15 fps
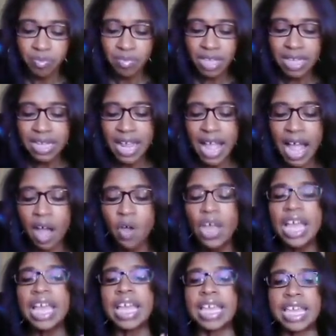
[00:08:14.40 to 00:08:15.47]
Now,
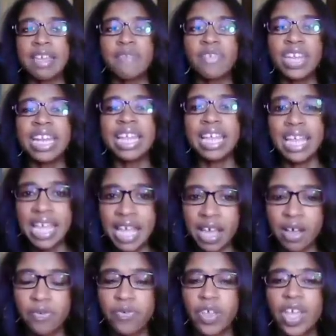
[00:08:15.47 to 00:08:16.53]
even
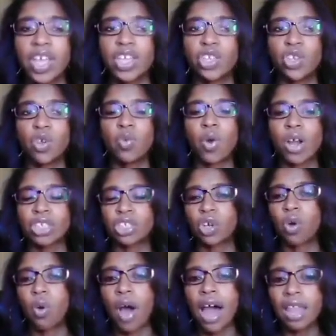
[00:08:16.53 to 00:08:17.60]
if you were to
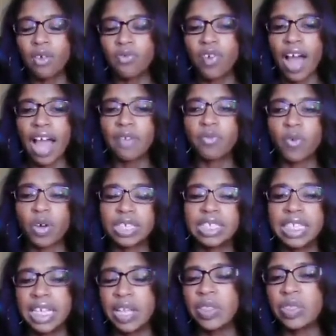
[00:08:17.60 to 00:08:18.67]
qualify for a
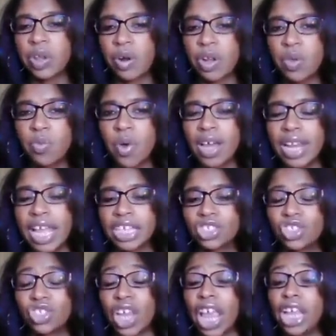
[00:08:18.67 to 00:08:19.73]
1031
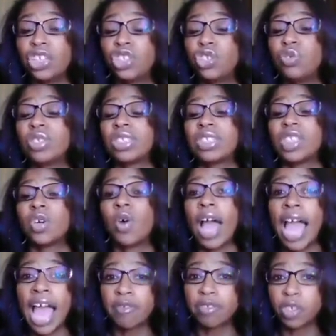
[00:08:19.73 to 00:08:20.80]
exchange, you still
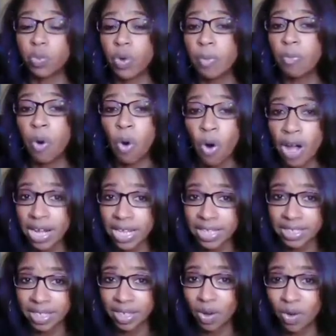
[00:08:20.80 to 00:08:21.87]
have to report
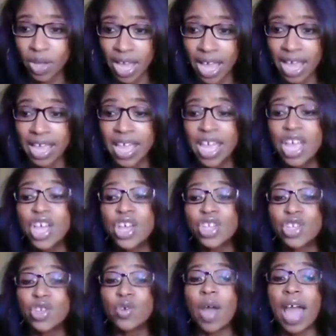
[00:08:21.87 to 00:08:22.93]
it, okay?
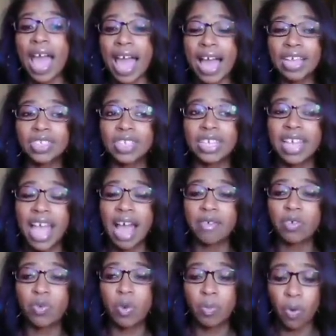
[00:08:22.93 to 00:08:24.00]
You actually have
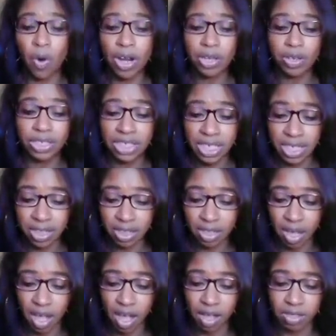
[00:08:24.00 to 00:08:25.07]
to report your
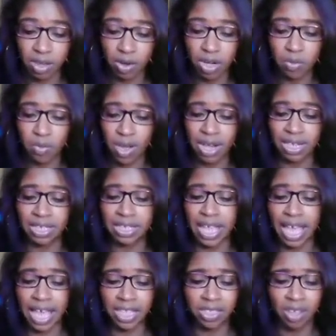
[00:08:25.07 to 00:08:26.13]
1031
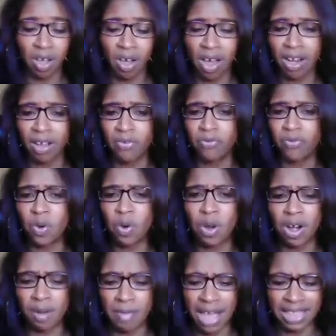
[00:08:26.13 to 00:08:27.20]
gains on a
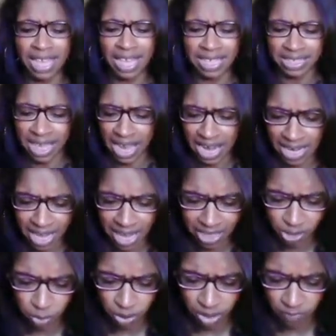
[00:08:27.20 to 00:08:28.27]
form. I think it's an
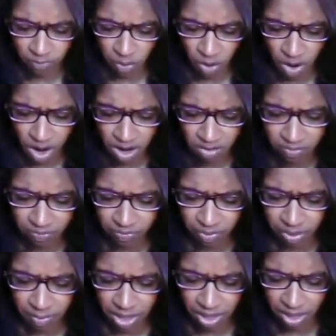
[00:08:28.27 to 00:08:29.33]
8824.
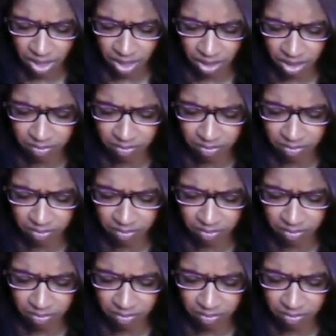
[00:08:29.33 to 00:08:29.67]
Let me look.